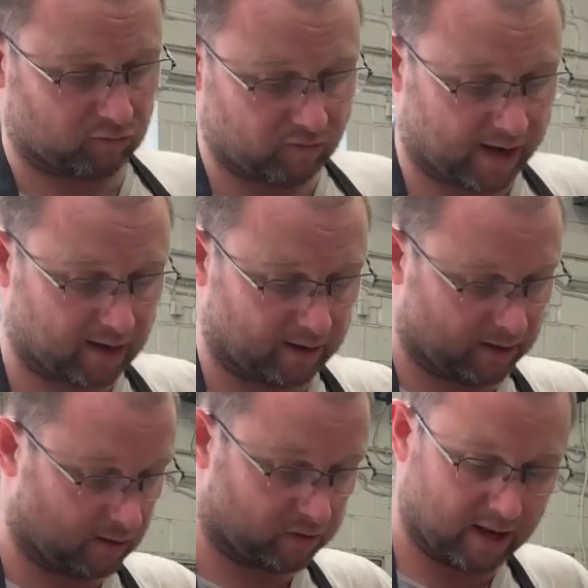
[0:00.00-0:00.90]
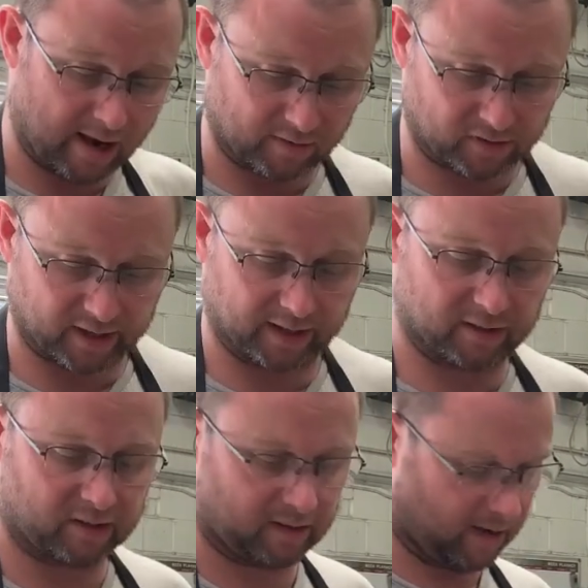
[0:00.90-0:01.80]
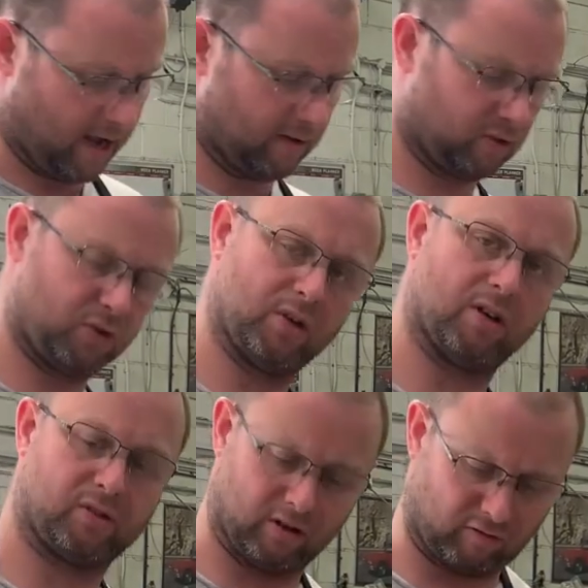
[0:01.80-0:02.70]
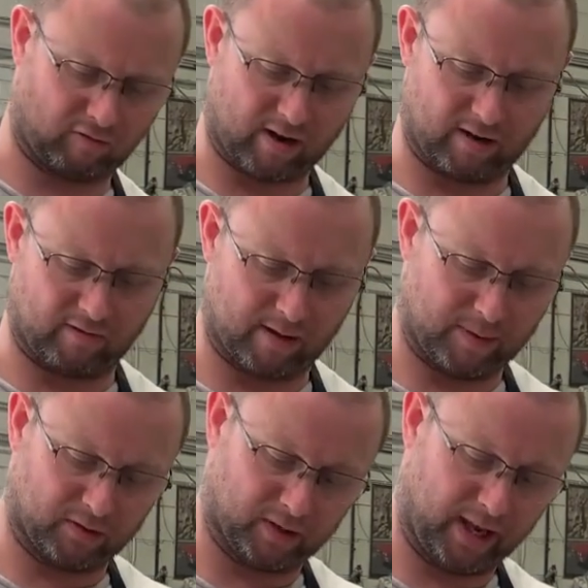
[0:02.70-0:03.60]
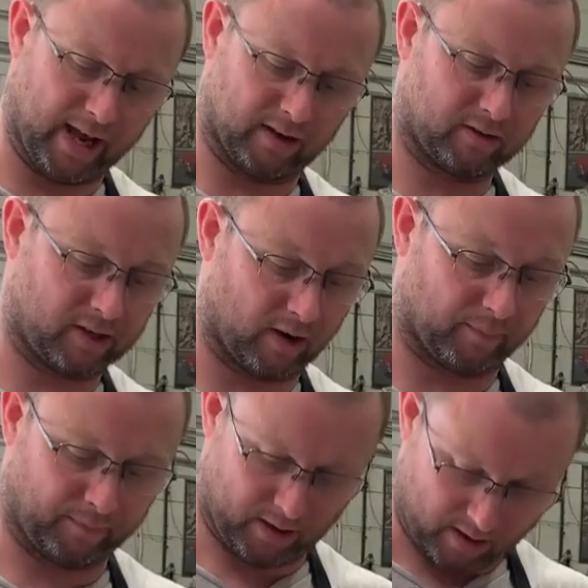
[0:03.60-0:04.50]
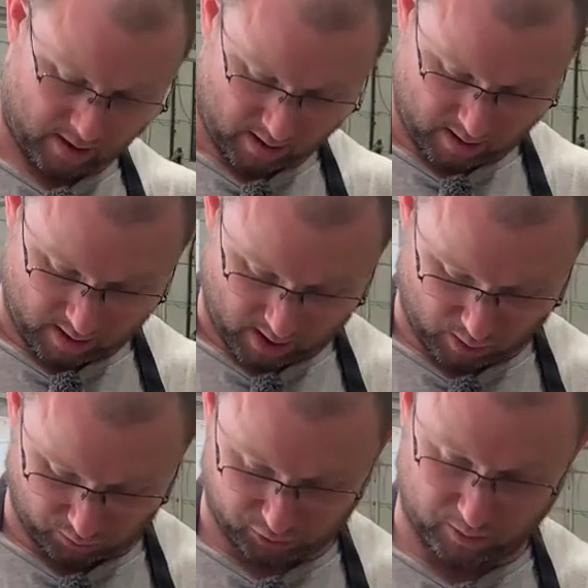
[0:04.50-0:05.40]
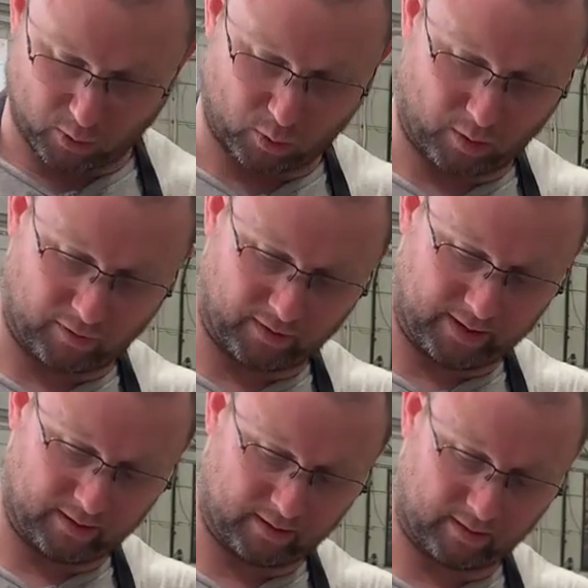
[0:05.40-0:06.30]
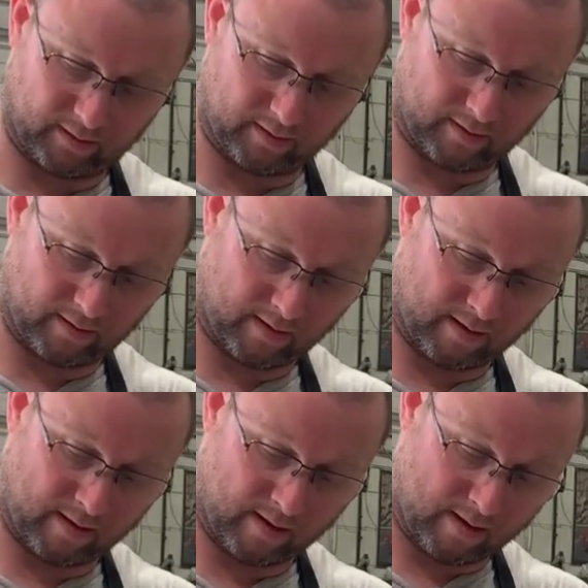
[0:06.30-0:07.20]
And as I say, it's regular use ever since. It's just a great, great piece of kit. So I will stop all the waffling.